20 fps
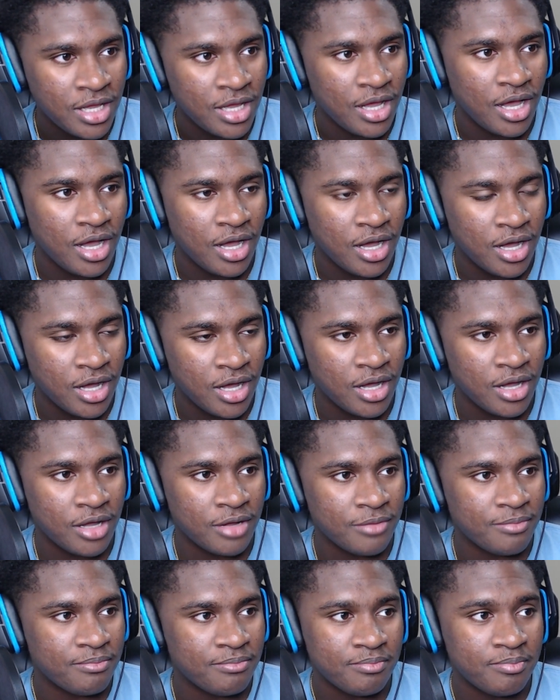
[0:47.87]
By
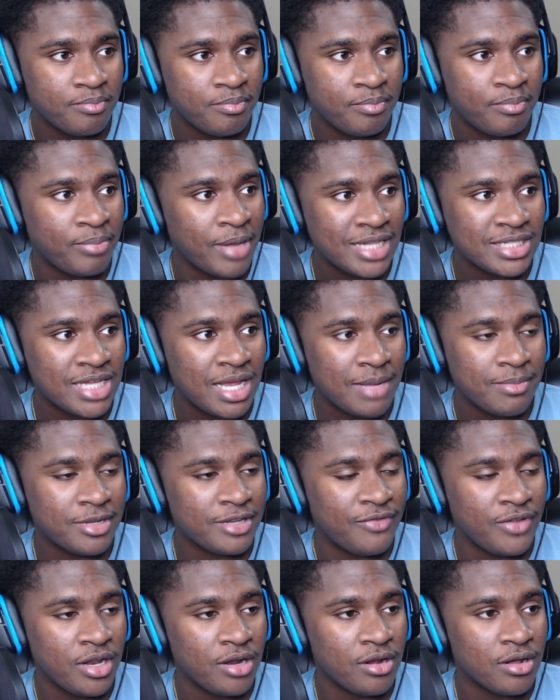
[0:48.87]
the time this
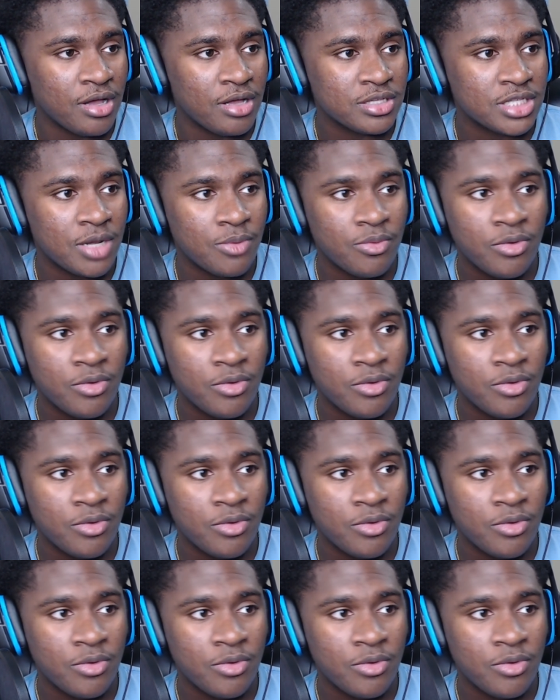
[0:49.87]
video goes up,